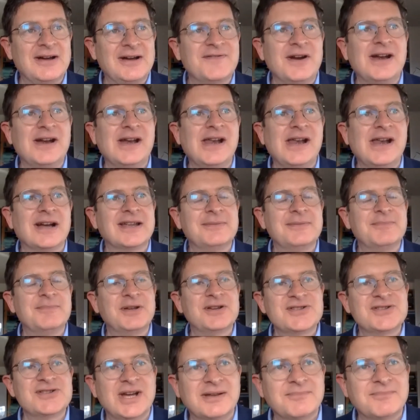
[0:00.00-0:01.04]
was very lucky
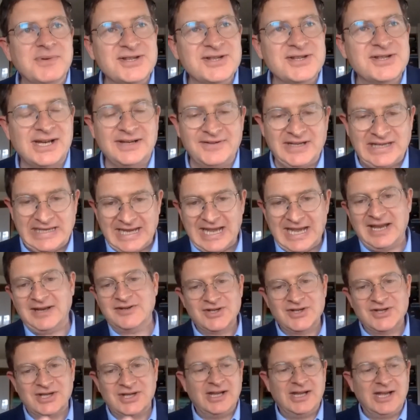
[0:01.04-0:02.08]
because I live in
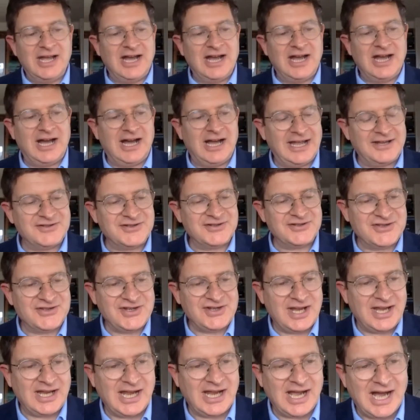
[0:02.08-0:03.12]
Kent. I had to
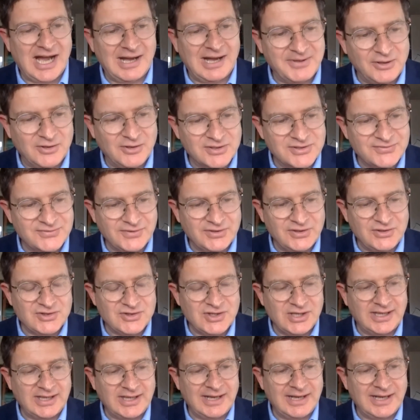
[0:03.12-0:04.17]
stay up in Oxford
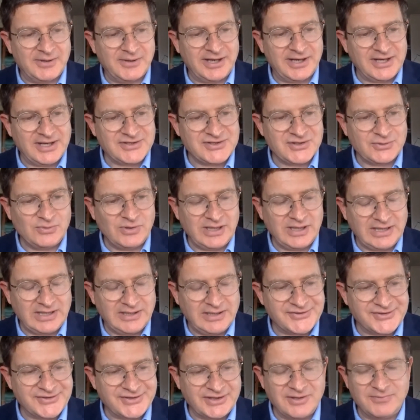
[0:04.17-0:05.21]
usually a couple of nights a week
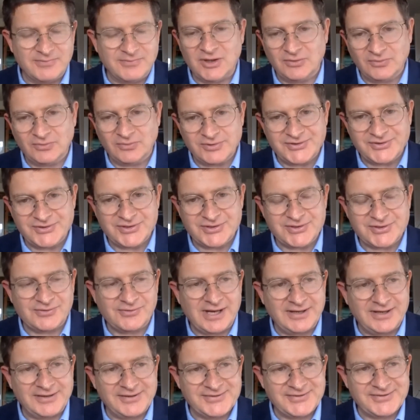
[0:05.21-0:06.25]
because the commute was just
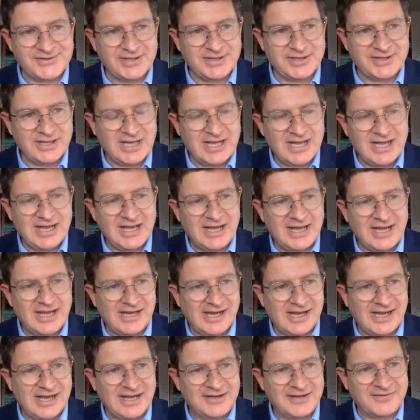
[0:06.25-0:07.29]
horrendous. And
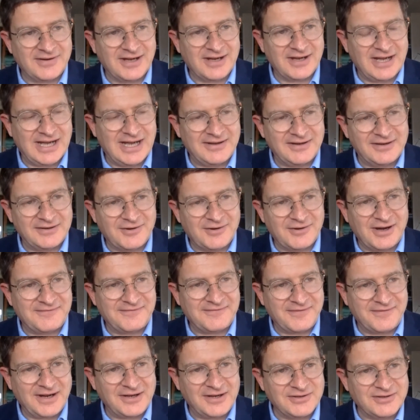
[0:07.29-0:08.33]
yes. I had a great
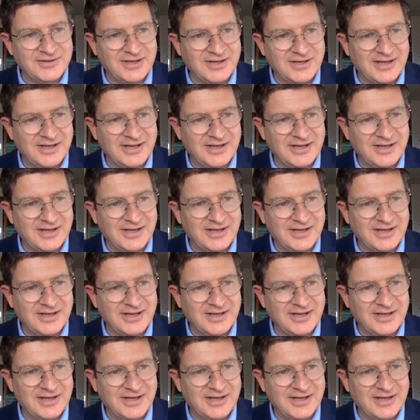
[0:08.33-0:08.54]
friend